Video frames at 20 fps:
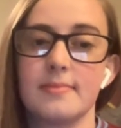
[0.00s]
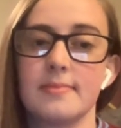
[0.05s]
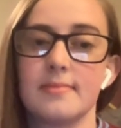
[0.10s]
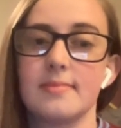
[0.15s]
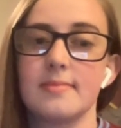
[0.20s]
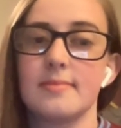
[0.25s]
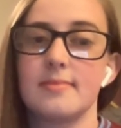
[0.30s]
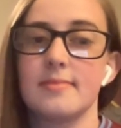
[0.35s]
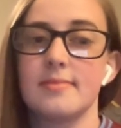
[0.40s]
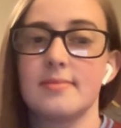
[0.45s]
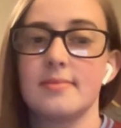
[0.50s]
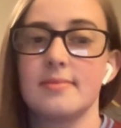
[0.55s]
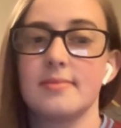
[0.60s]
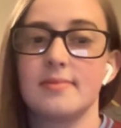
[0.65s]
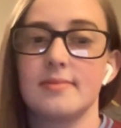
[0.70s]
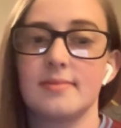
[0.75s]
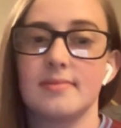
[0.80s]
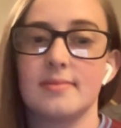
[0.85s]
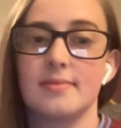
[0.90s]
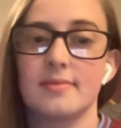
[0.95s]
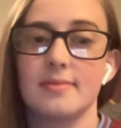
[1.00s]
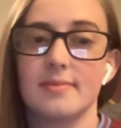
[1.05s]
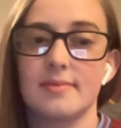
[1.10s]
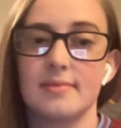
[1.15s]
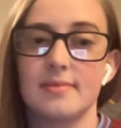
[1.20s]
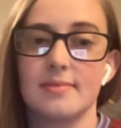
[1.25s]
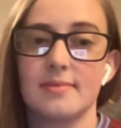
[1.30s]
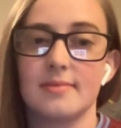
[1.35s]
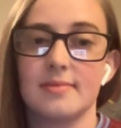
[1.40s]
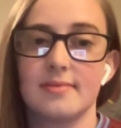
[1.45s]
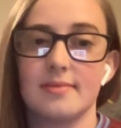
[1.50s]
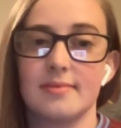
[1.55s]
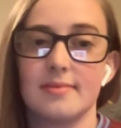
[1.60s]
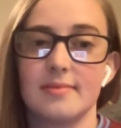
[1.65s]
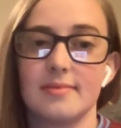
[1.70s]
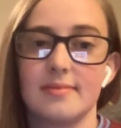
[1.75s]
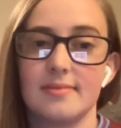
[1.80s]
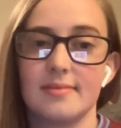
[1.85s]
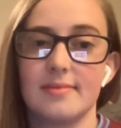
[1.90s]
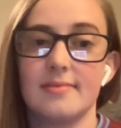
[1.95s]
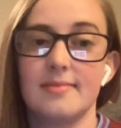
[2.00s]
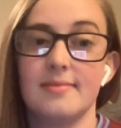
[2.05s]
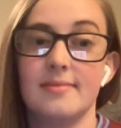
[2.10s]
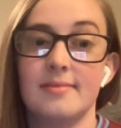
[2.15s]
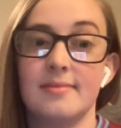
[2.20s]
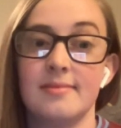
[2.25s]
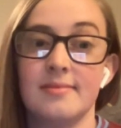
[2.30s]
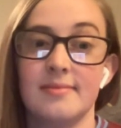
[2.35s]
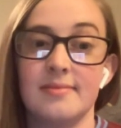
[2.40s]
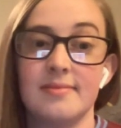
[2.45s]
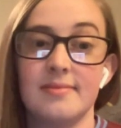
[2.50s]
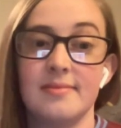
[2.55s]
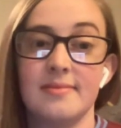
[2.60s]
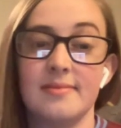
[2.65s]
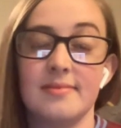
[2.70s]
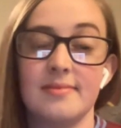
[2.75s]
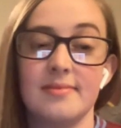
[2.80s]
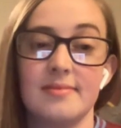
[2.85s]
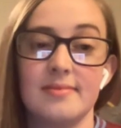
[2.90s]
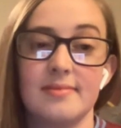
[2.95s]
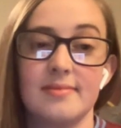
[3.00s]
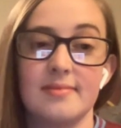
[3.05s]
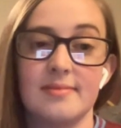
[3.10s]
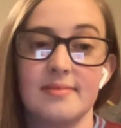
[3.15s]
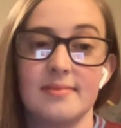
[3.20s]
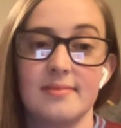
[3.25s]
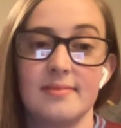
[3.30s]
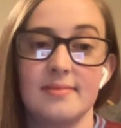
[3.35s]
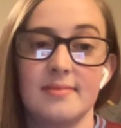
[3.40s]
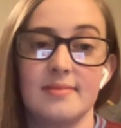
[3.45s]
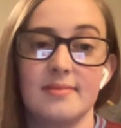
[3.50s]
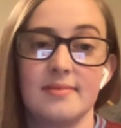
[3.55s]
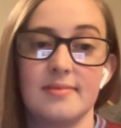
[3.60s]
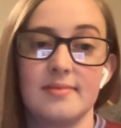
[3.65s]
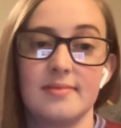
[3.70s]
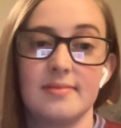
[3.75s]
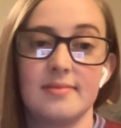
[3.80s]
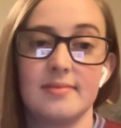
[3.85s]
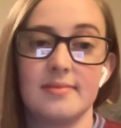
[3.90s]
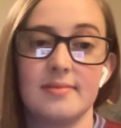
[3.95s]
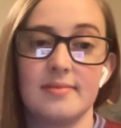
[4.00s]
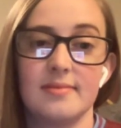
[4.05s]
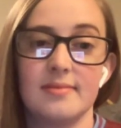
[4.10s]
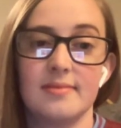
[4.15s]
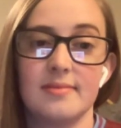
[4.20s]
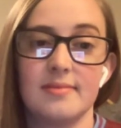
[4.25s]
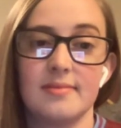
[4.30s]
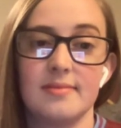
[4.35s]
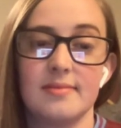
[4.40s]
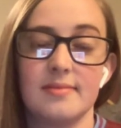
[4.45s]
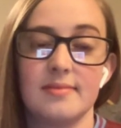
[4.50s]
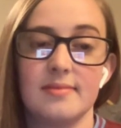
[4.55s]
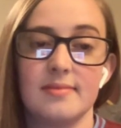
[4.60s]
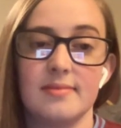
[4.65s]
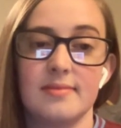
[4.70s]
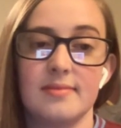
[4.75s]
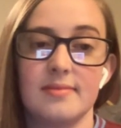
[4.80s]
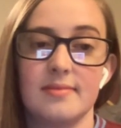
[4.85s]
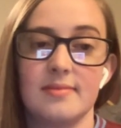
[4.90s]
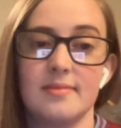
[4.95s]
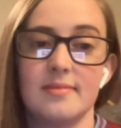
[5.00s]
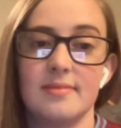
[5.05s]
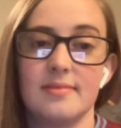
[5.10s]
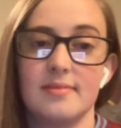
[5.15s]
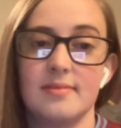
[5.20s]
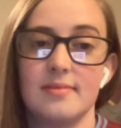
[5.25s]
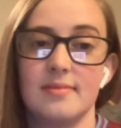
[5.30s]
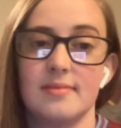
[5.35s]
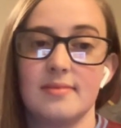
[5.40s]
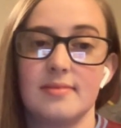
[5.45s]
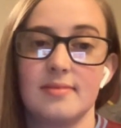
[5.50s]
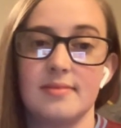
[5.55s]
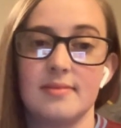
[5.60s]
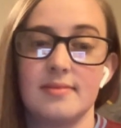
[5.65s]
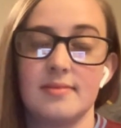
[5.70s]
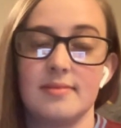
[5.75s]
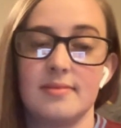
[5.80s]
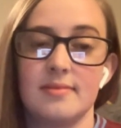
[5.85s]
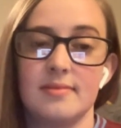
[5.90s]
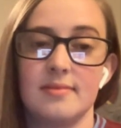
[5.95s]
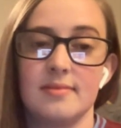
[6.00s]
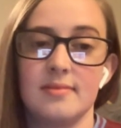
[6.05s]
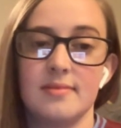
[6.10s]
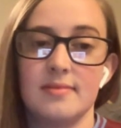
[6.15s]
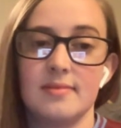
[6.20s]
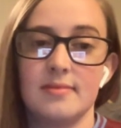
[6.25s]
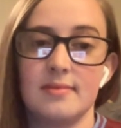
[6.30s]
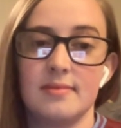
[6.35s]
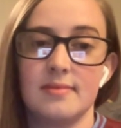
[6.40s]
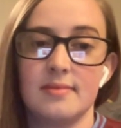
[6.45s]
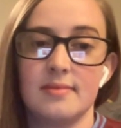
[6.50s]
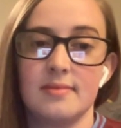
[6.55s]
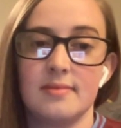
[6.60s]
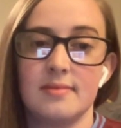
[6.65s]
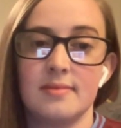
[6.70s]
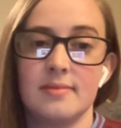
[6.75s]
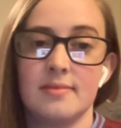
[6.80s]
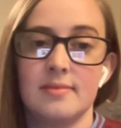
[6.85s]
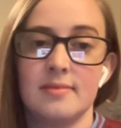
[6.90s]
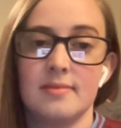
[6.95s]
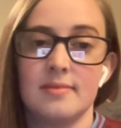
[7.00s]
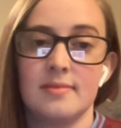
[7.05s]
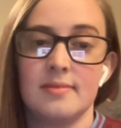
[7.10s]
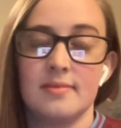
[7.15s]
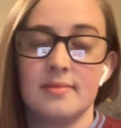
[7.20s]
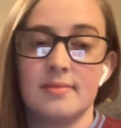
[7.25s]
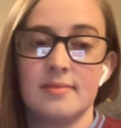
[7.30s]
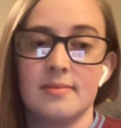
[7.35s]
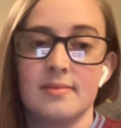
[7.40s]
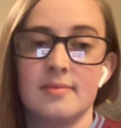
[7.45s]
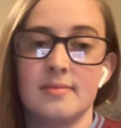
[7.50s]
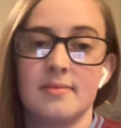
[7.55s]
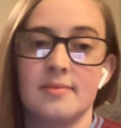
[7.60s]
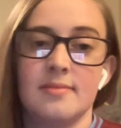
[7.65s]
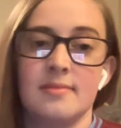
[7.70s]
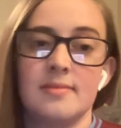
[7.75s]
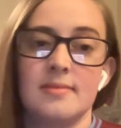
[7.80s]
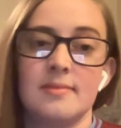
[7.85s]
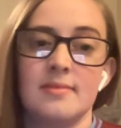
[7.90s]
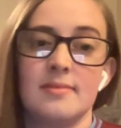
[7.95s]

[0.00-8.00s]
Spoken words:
(silent)